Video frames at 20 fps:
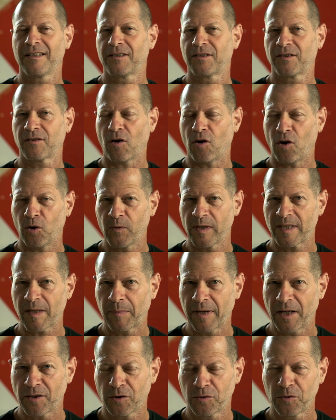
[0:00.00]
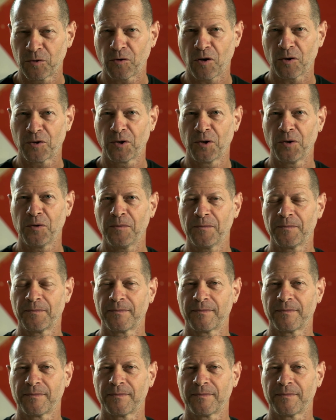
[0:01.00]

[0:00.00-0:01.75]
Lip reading: It's always a pleasure to talk to you.